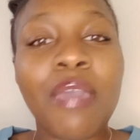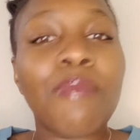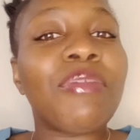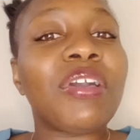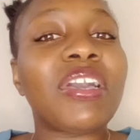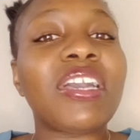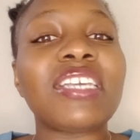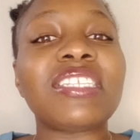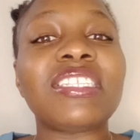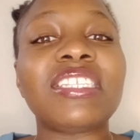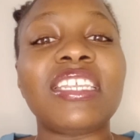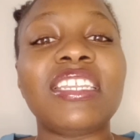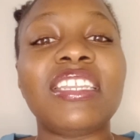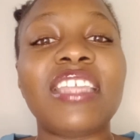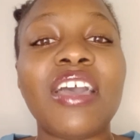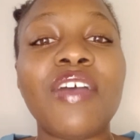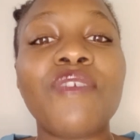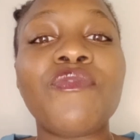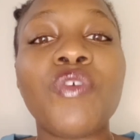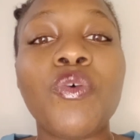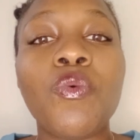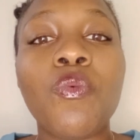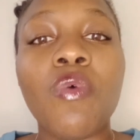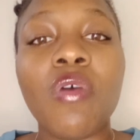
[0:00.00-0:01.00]
because the
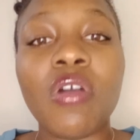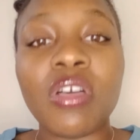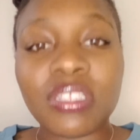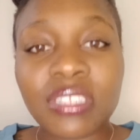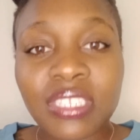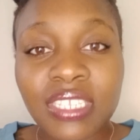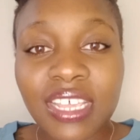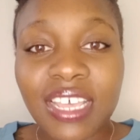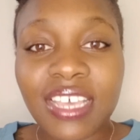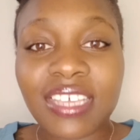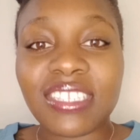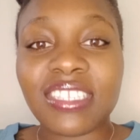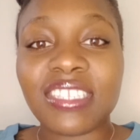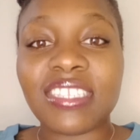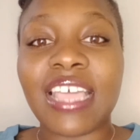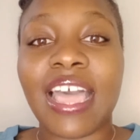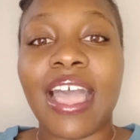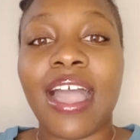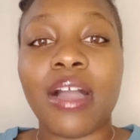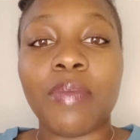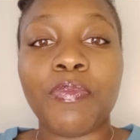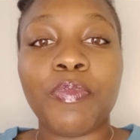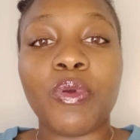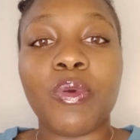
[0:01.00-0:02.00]
devil wants us to
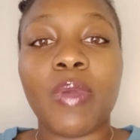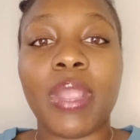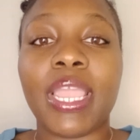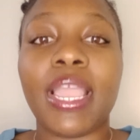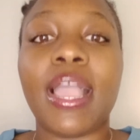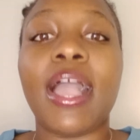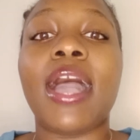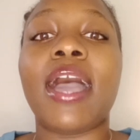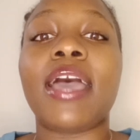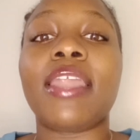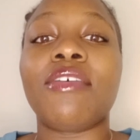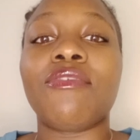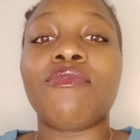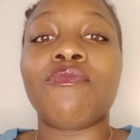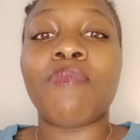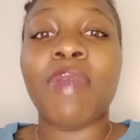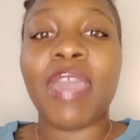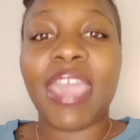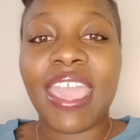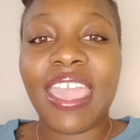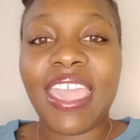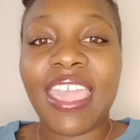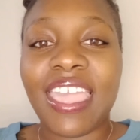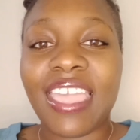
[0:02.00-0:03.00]
operate out of
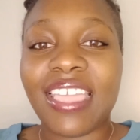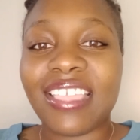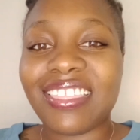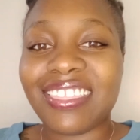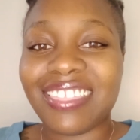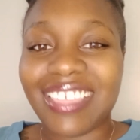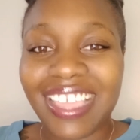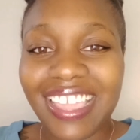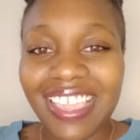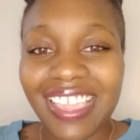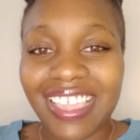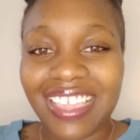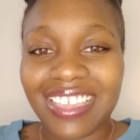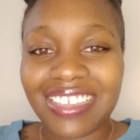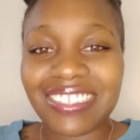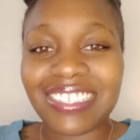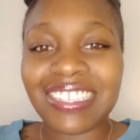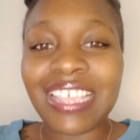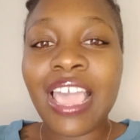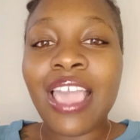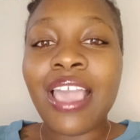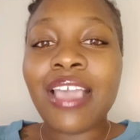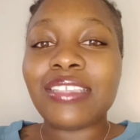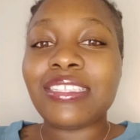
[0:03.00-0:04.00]
bad things.